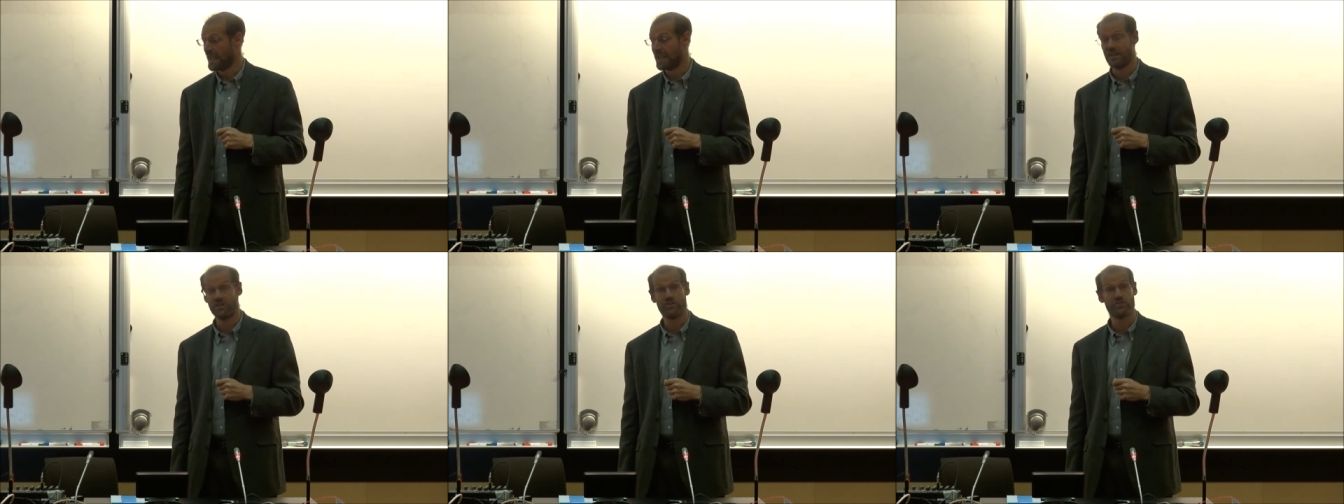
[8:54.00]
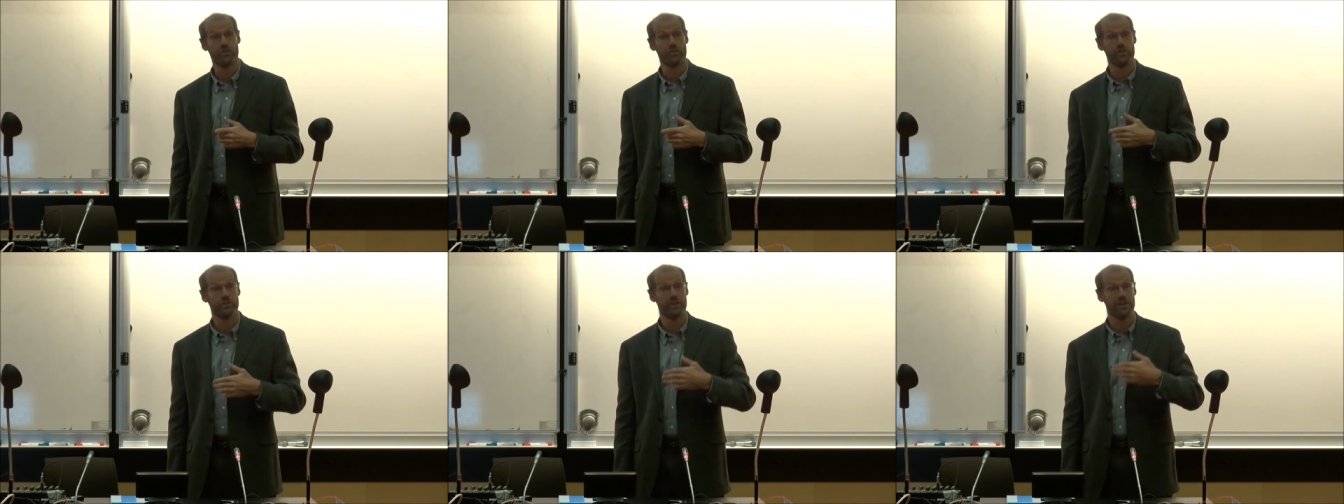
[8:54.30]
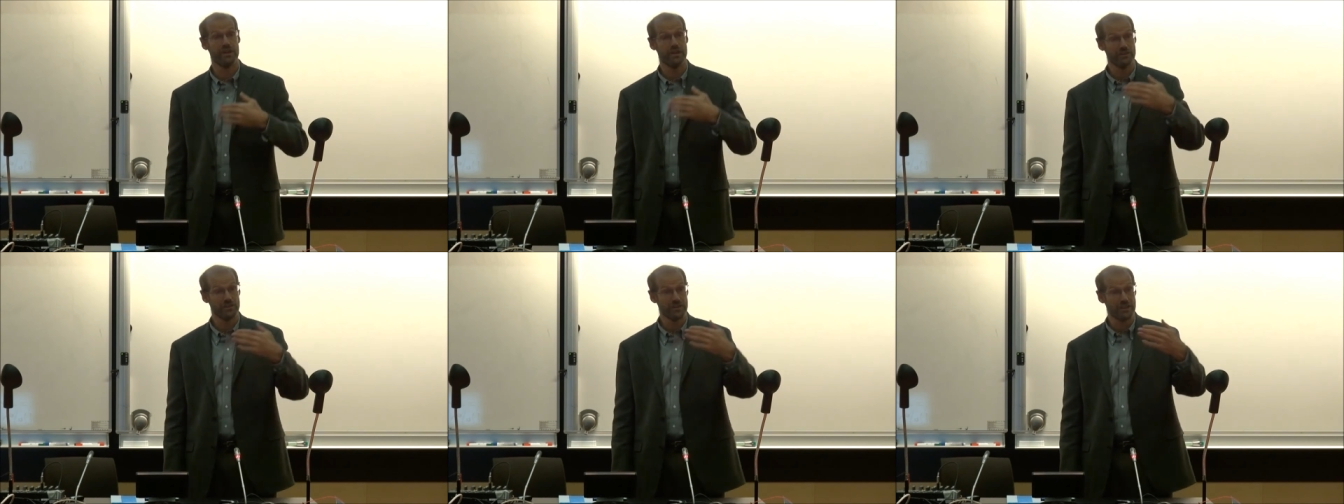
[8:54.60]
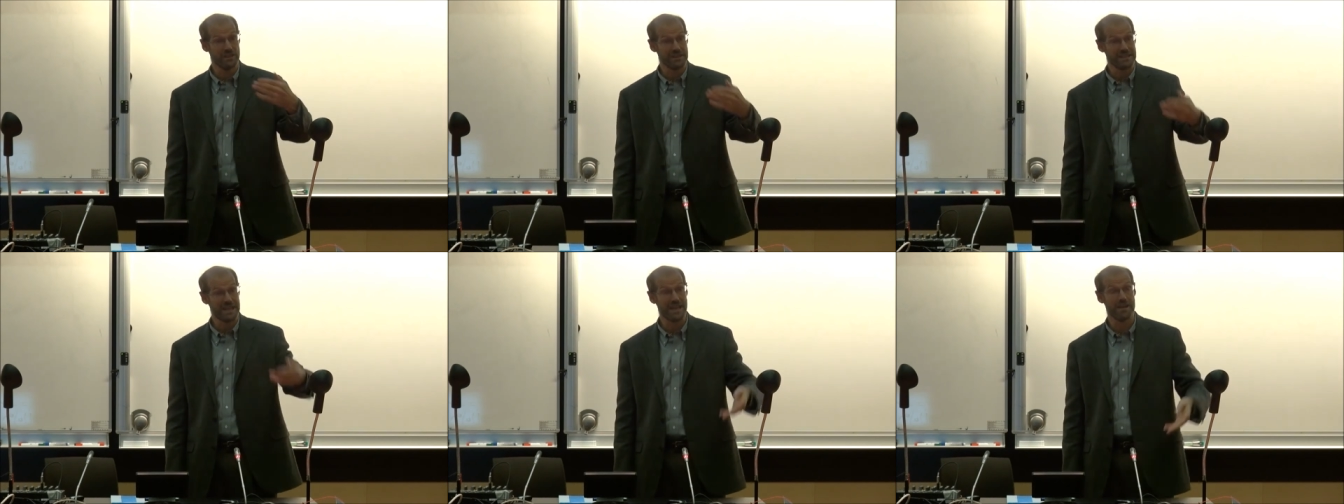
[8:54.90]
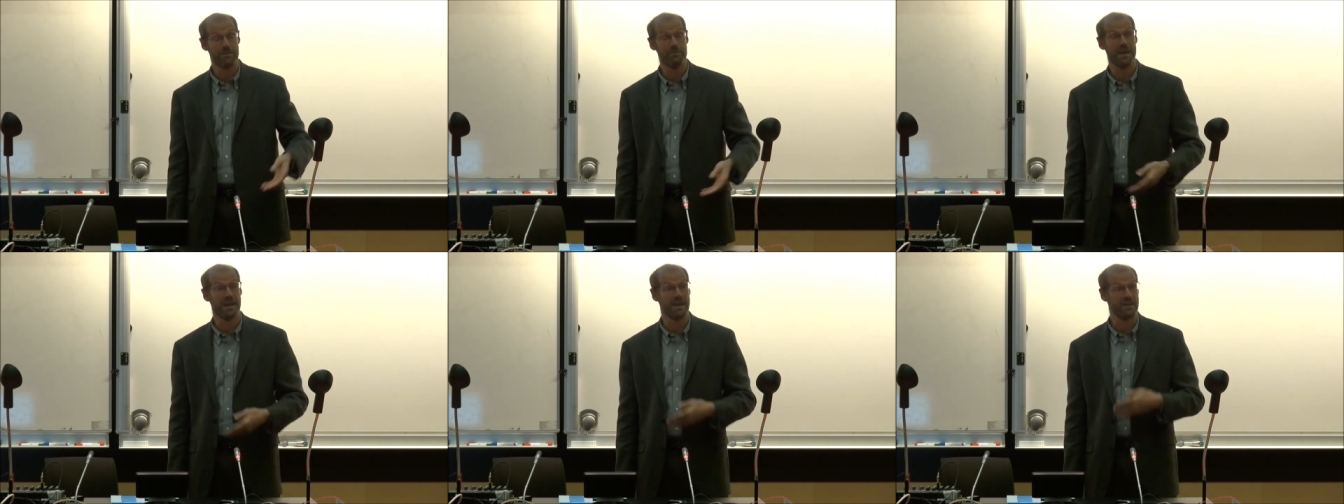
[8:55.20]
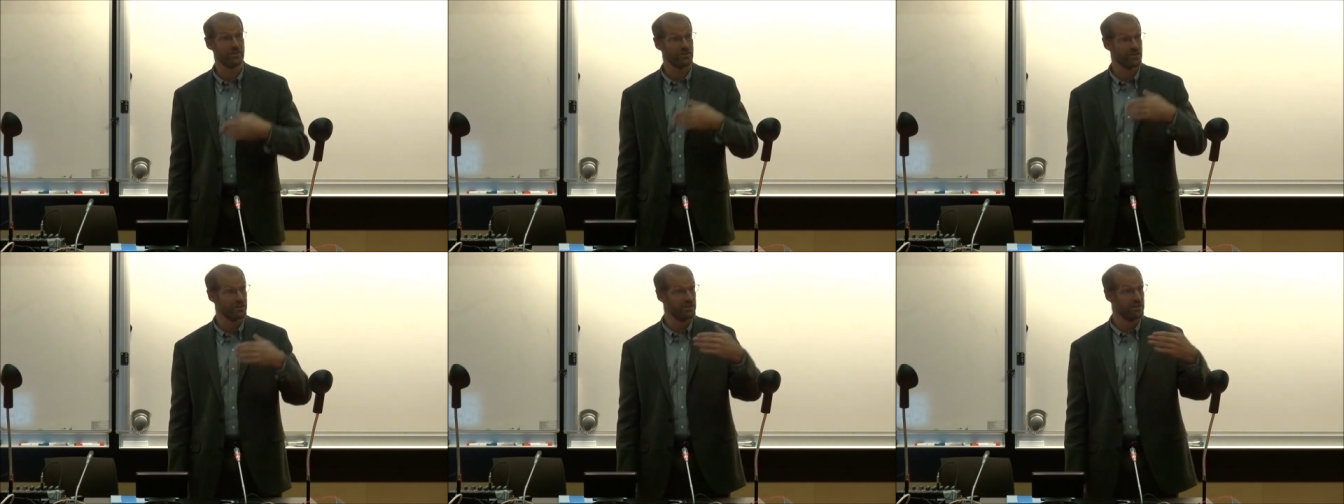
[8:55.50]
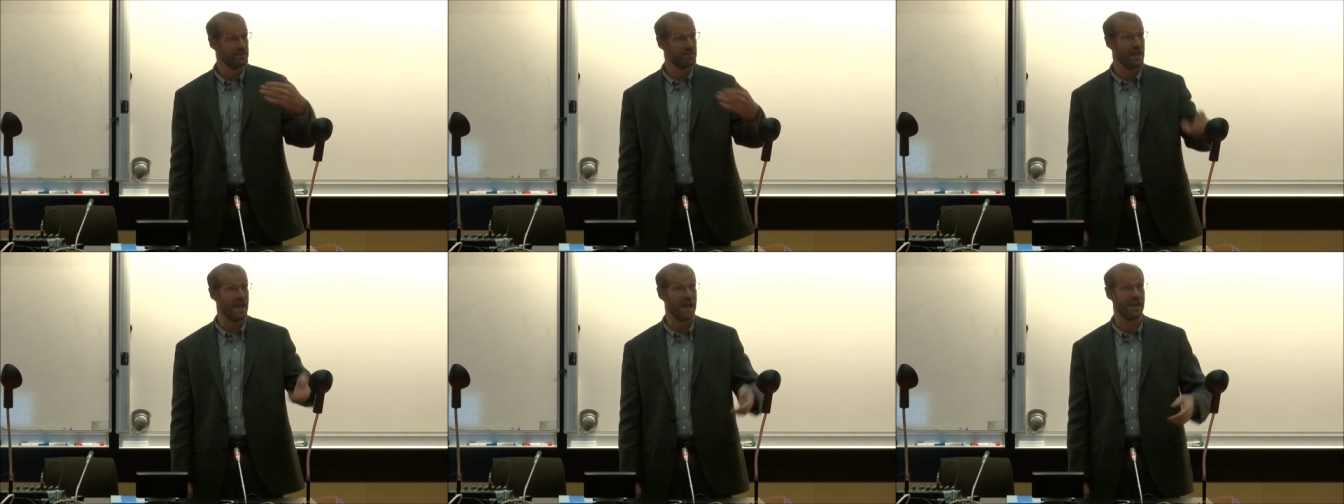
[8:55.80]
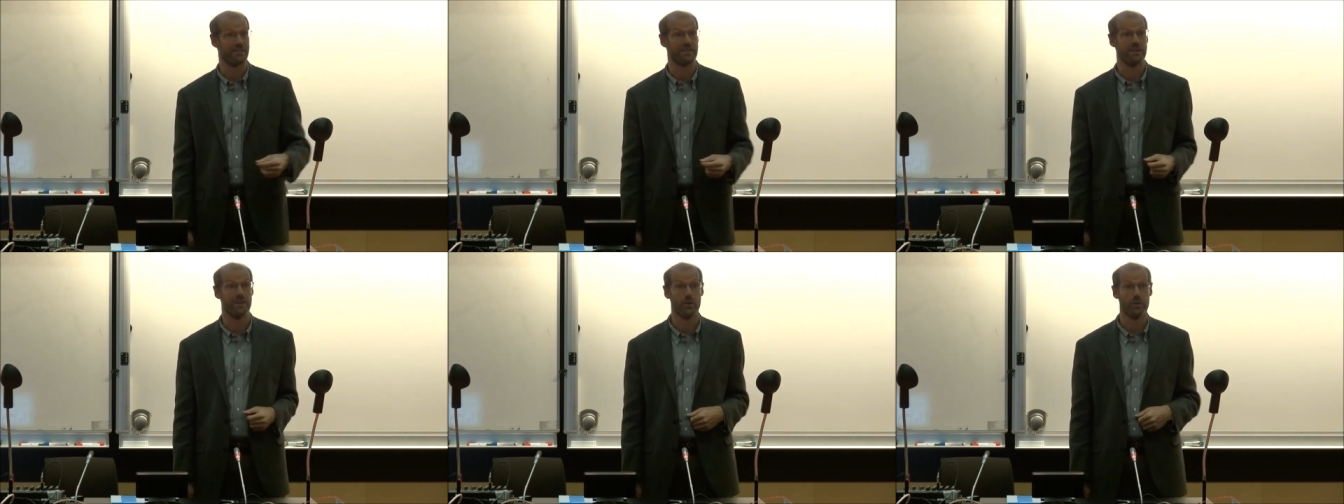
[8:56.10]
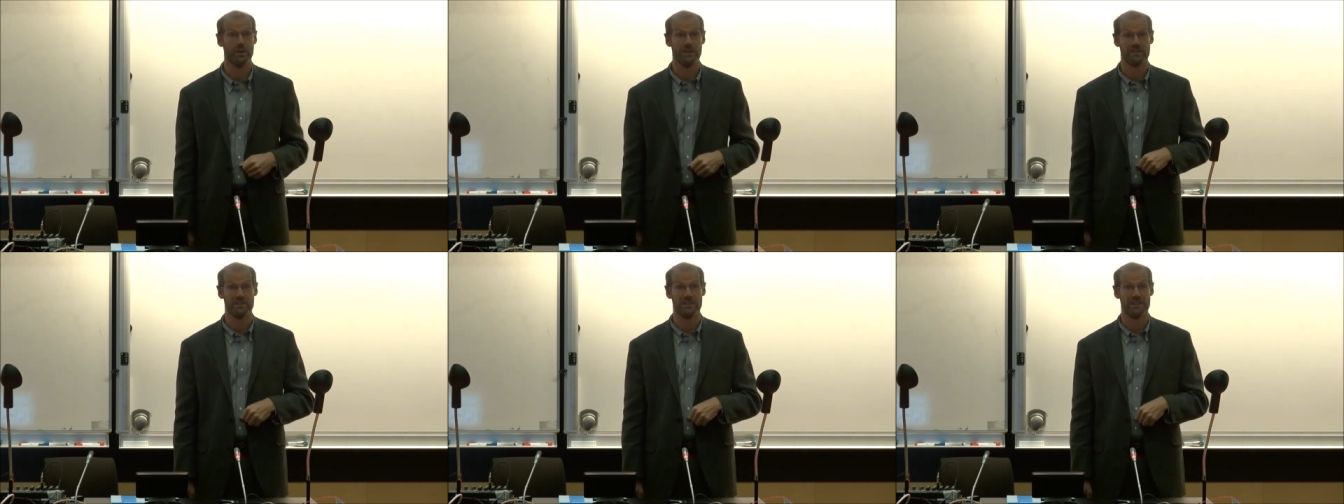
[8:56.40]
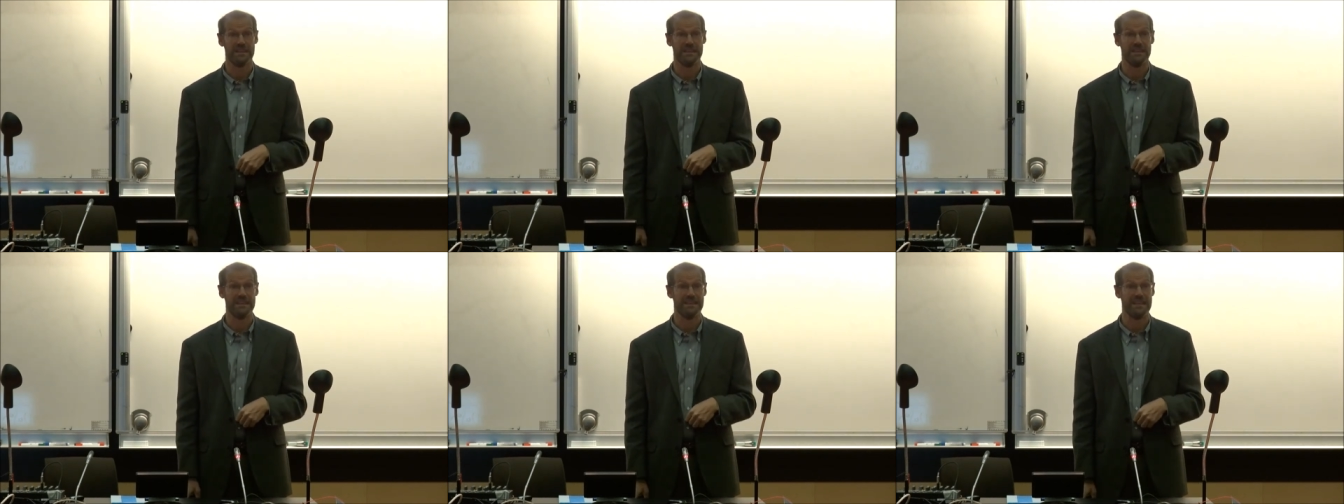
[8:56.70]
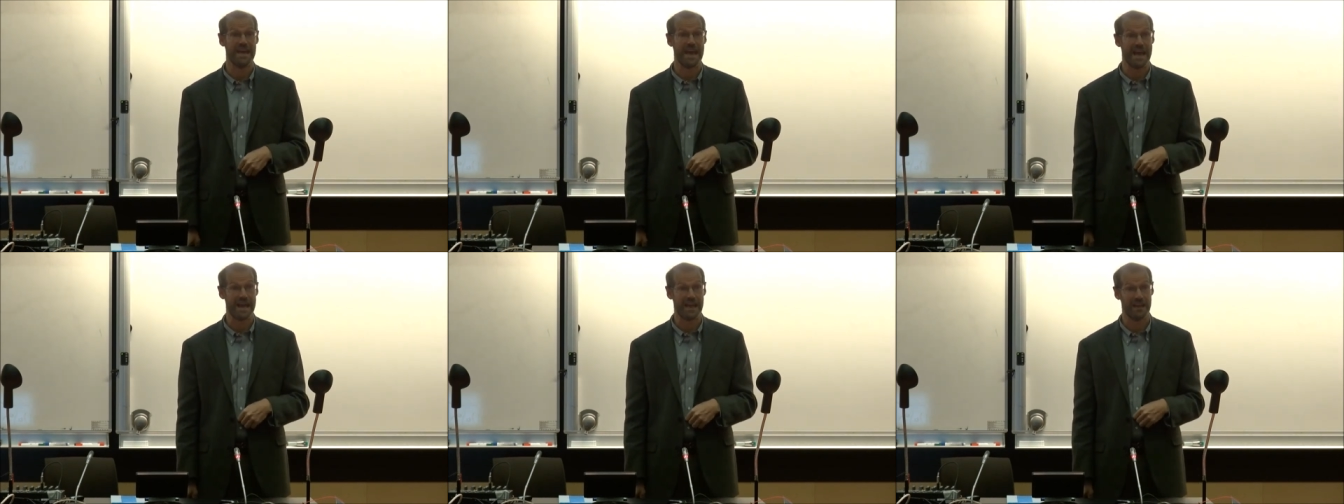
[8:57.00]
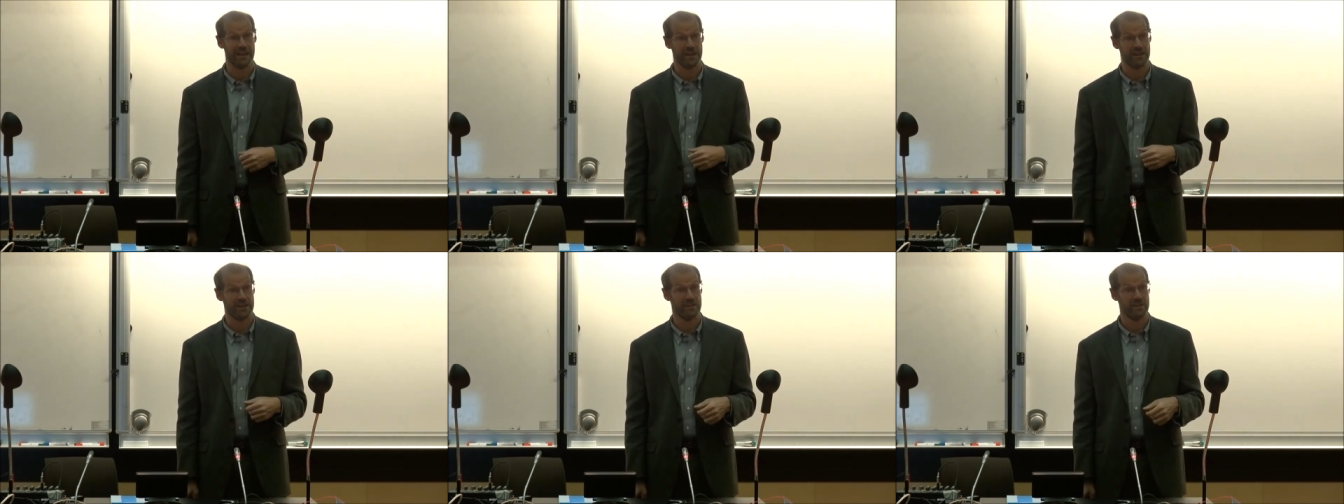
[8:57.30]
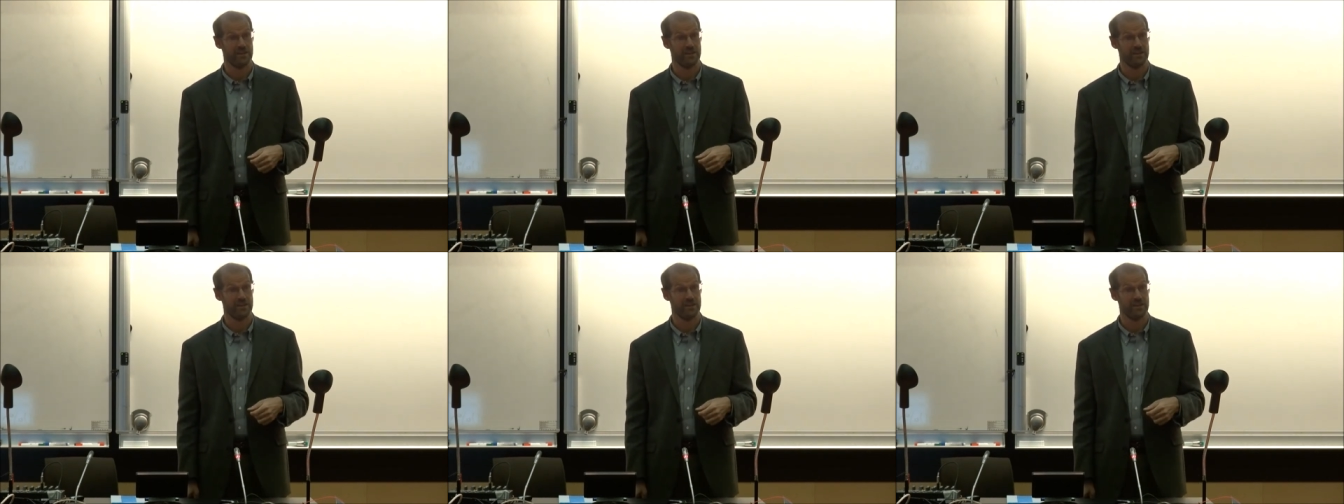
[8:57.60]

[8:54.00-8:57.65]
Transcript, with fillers: And so there's a database at the OECD DAC